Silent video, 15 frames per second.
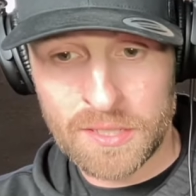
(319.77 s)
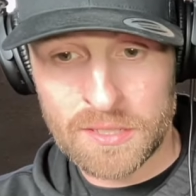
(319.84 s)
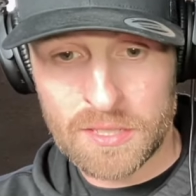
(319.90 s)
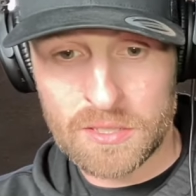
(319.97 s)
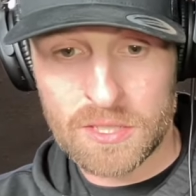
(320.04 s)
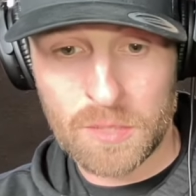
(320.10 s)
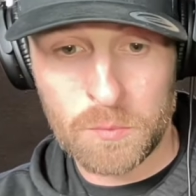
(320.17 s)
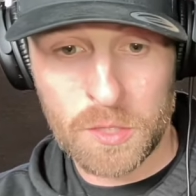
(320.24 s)
So
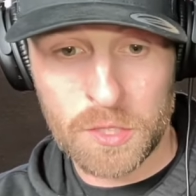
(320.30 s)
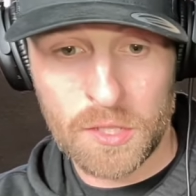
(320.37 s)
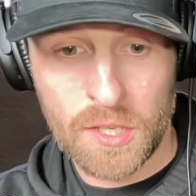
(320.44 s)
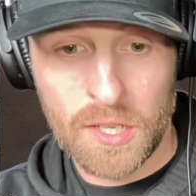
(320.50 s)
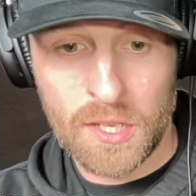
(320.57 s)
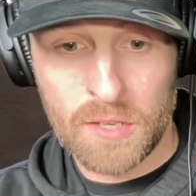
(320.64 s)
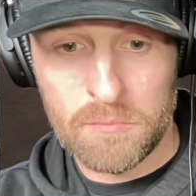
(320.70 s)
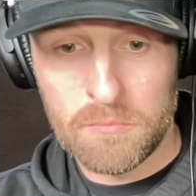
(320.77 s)
someone
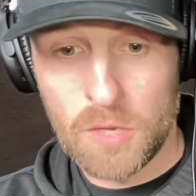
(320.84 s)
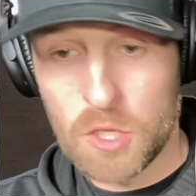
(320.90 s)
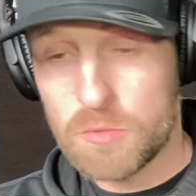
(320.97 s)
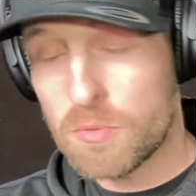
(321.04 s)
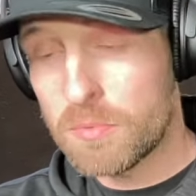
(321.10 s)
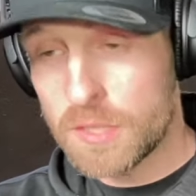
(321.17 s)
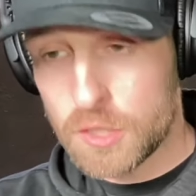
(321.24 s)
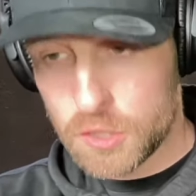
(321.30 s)
most
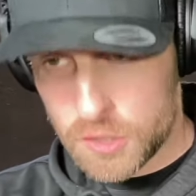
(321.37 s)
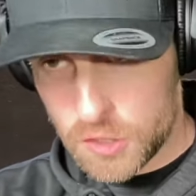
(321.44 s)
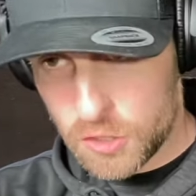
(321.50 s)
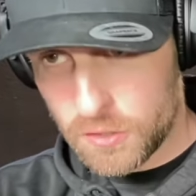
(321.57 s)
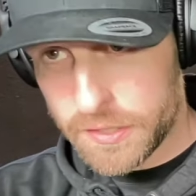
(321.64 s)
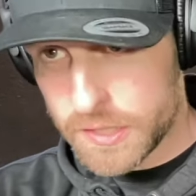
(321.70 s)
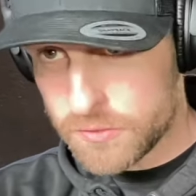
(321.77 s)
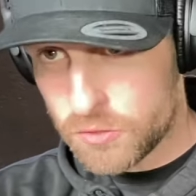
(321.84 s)
probably could have got
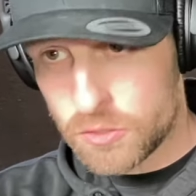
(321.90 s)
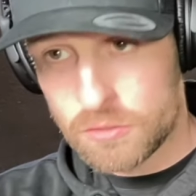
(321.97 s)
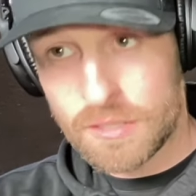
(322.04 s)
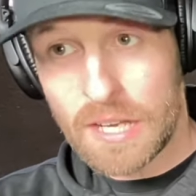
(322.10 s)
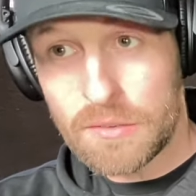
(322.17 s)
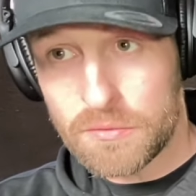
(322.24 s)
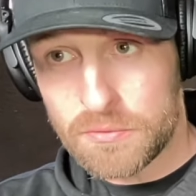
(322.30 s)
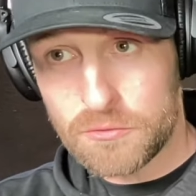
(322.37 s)
this for
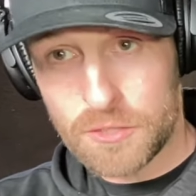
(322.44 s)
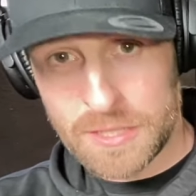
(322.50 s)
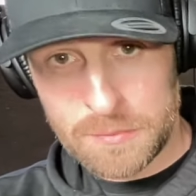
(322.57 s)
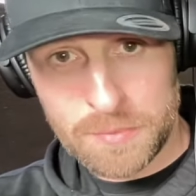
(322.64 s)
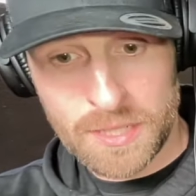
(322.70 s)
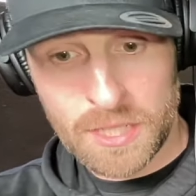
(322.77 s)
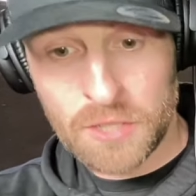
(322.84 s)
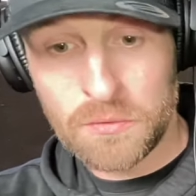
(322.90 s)
around 3
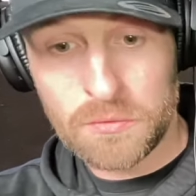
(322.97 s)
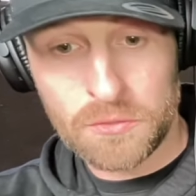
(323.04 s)
billion,